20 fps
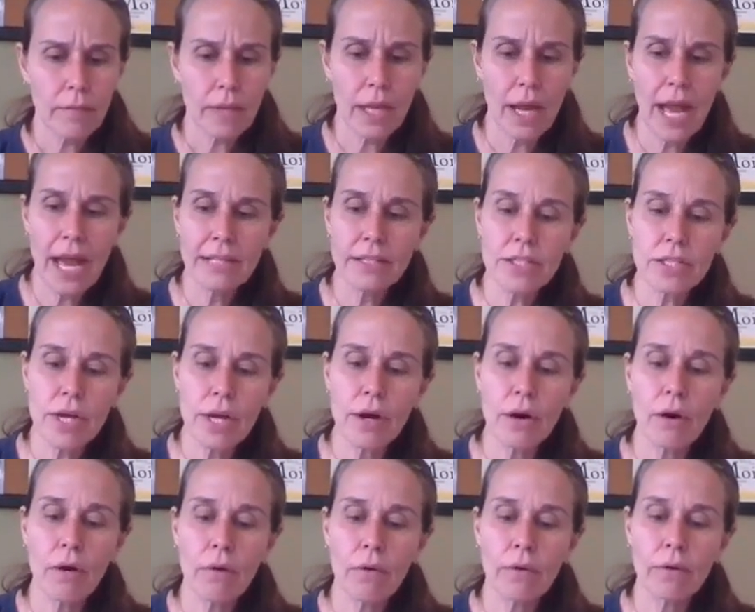And
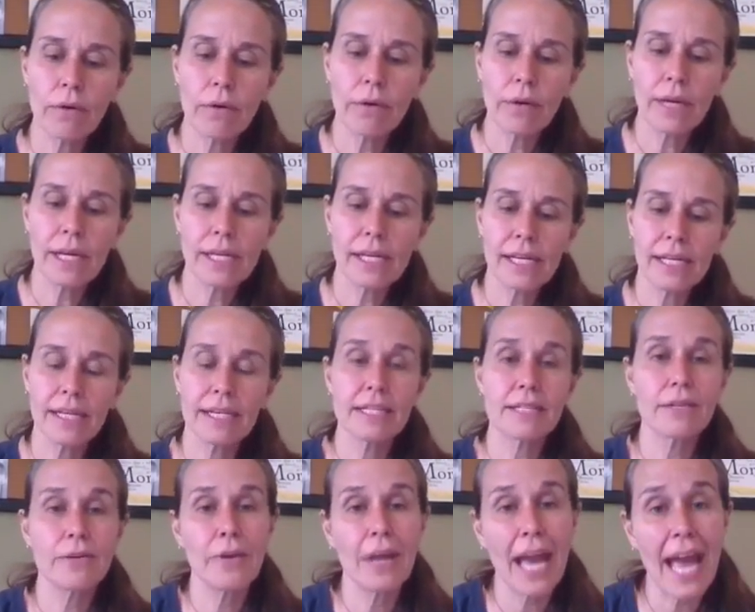so it is
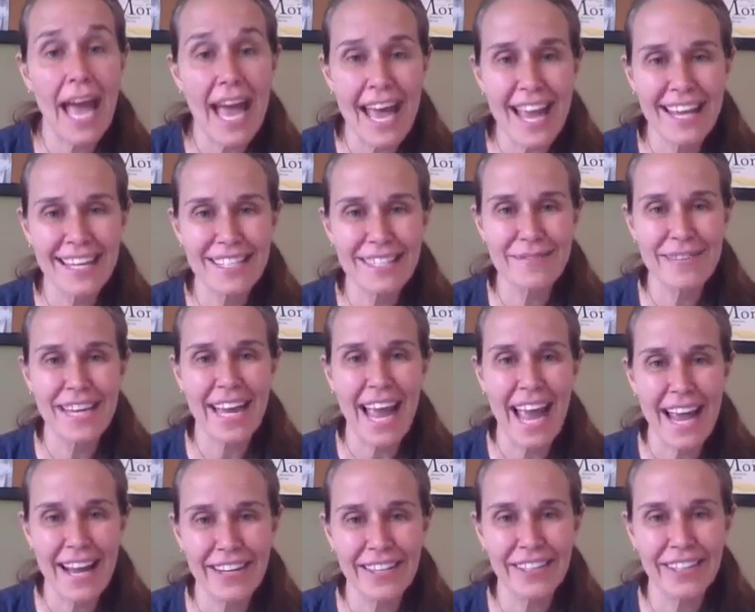okay to be
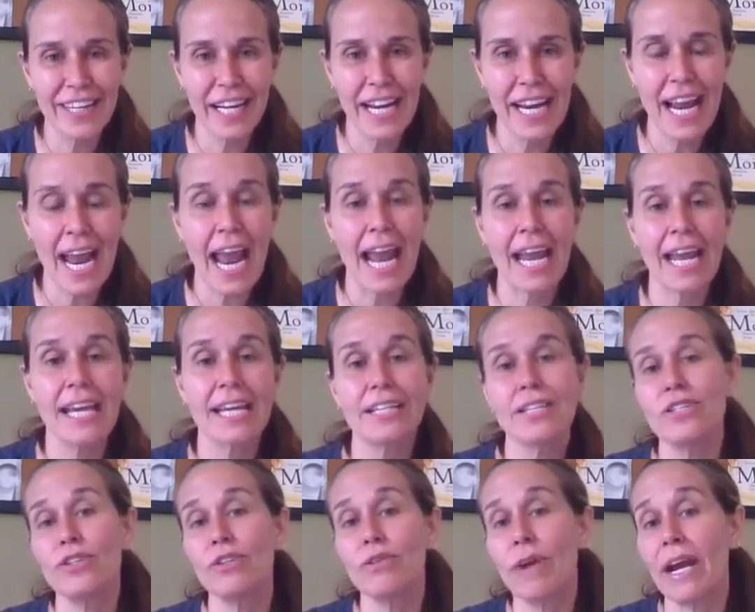angry
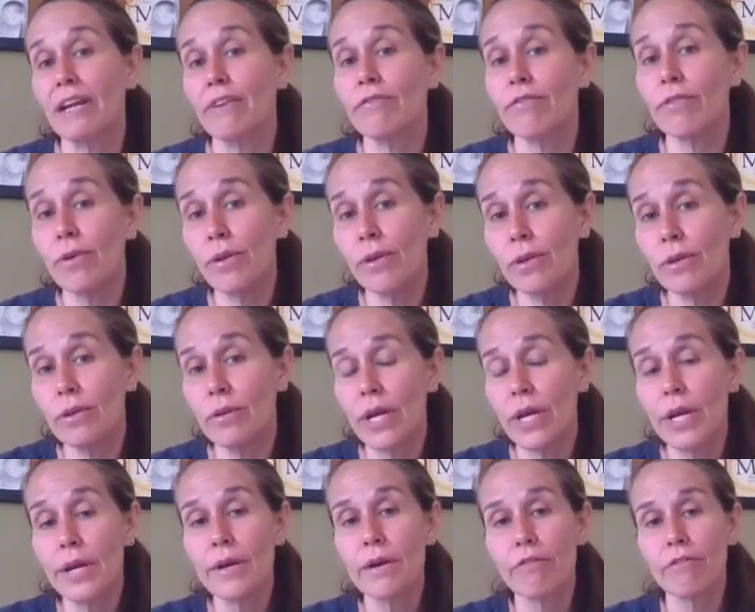and grateful
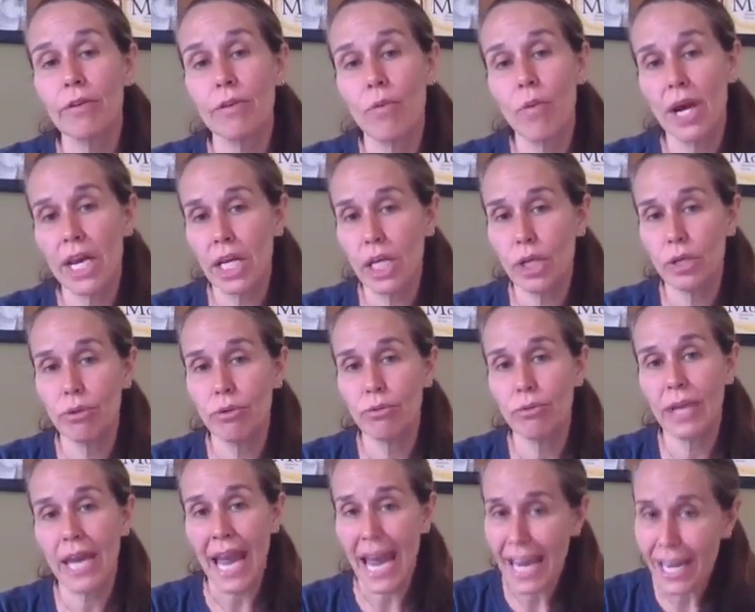for what you
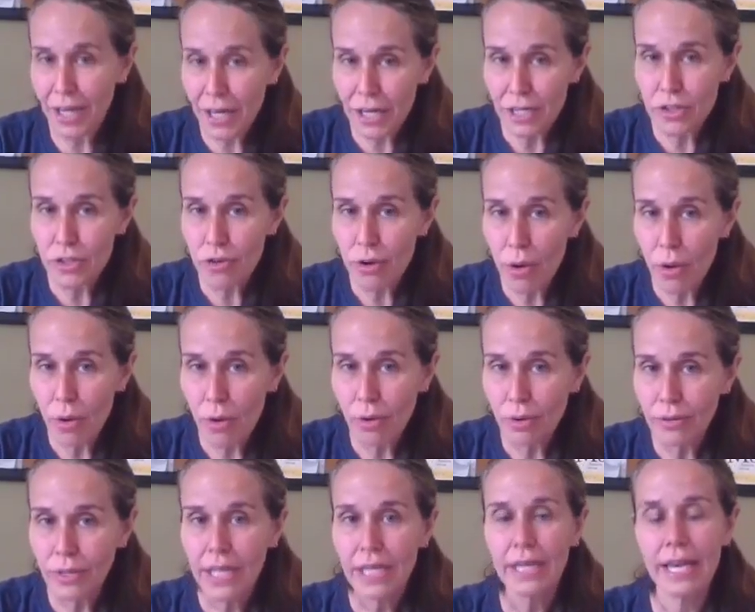can control
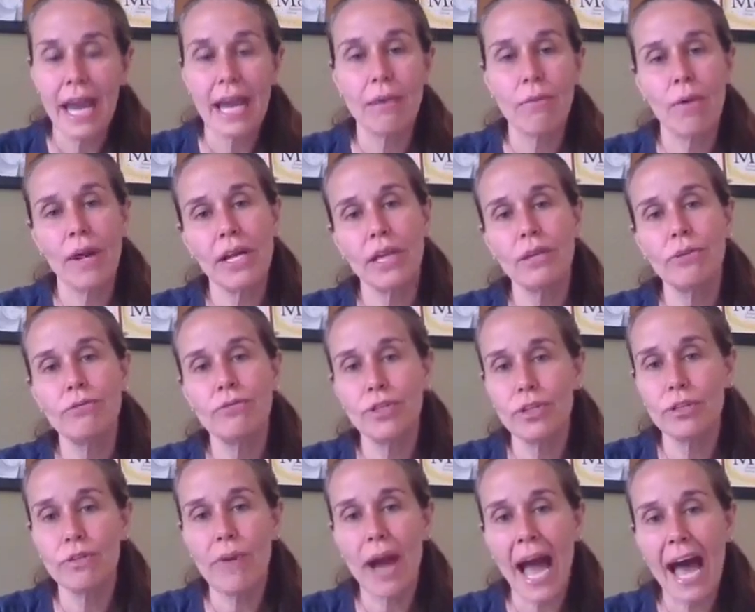and what you
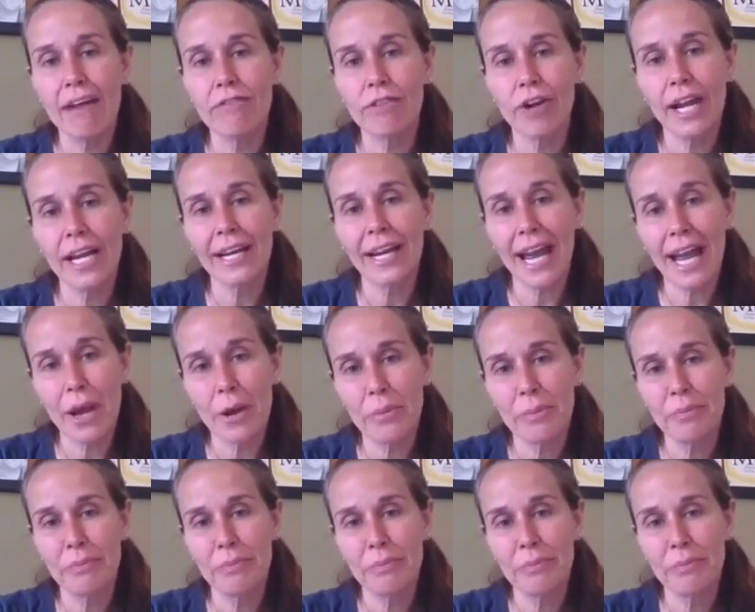do have right now.